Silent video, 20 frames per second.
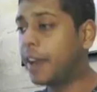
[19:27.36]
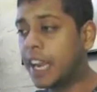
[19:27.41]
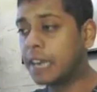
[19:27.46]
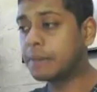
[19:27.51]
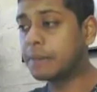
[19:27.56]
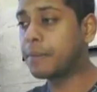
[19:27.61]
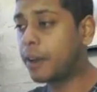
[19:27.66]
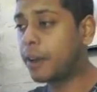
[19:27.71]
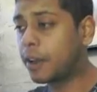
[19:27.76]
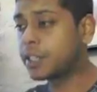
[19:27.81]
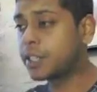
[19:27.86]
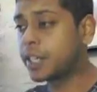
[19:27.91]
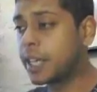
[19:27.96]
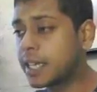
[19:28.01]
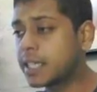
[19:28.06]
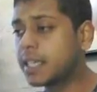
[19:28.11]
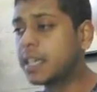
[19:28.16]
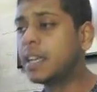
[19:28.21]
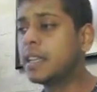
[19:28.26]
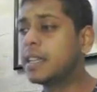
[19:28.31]
8
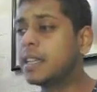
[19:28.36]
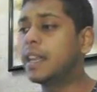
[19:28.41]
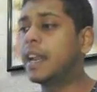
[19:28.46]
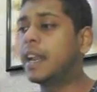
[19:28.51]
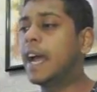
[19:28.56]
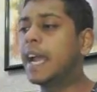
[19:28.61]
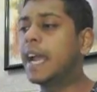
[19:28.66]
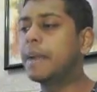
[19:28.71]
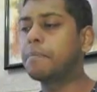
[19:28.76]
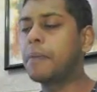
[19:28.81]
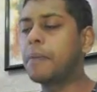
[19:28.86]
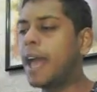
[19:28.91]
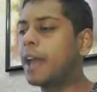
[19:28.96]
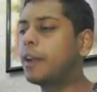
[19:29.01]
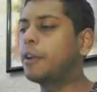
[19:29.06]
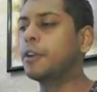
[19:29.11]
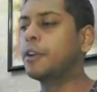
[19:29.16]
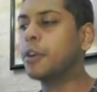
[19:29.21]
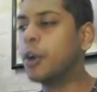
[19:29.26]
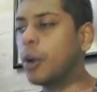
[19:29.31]
projects that I
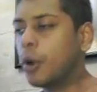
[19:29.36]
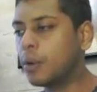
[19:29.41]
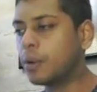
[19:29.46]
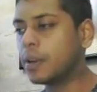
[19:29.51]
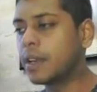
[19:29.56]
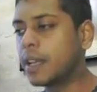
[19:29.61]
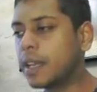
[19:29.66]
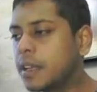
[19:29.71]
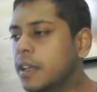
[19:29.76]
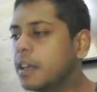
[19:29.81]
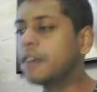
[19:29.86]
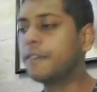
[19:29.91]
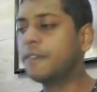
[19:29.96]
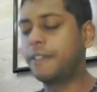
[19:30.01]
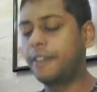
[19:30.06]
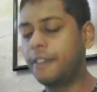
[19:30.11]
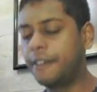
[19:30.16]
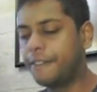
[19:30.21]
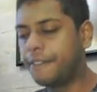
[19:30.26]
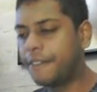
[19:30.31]
plan on holding
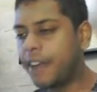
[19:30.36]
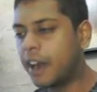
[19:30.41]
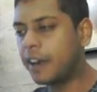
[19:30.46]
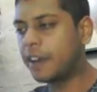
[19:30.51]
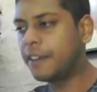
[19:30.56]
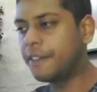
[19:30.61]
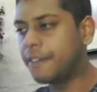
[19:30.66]
for a very,